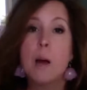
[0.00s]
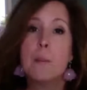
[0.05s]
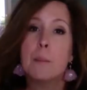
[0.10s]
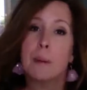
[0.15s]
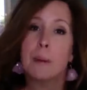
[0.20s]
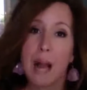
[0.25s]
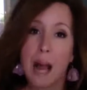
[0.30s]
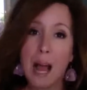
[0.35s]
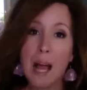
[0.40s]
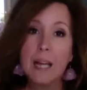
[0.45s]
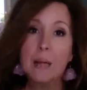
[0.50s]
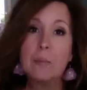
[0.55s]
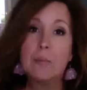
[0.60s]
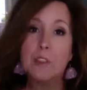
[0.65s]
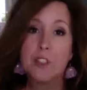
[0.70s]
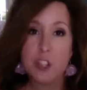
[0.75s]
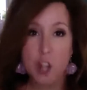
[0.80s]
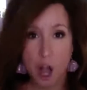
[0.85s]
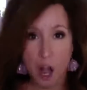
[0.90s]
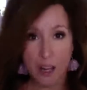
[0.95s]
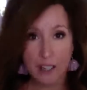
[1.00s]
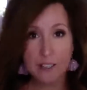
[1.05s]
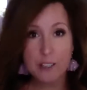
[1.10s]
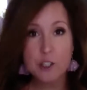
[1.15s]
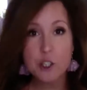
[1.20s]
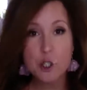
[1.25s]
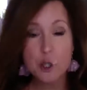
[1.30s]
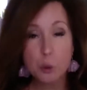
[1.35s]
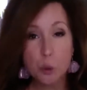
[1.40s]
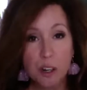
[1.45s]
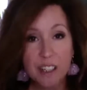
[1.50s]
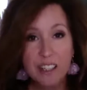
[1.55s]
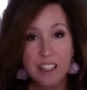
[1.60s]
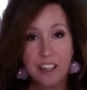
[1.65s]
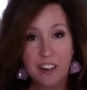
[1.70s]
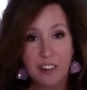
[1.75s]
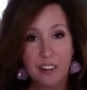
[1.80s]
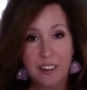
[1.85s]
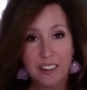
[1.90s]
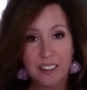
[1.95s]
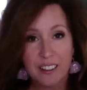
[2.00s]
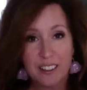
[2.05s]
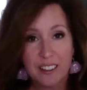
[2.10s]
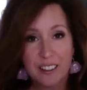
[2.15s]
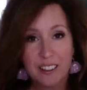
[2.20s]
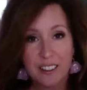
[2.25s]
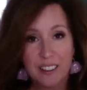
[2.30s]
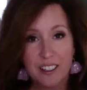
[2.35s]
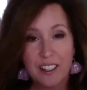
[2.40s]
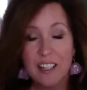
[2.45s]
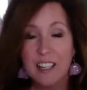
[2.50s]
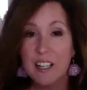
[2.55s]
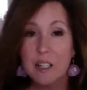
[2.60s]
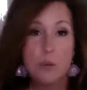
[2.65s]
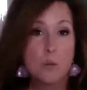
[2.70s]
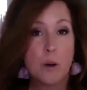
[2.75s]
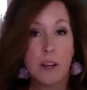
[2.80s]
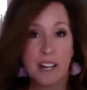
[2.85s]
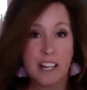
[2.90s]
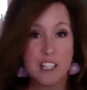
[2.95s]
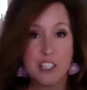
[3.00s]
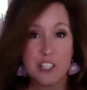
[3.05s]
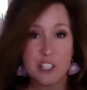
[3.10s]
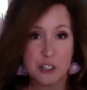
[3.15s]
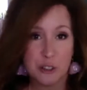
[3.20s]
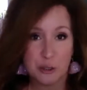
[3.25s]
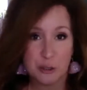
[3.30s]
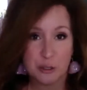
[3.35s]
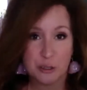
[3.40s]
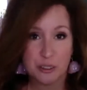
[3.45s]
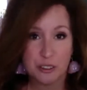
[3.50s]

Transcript: But I am not extraordinary in what I do.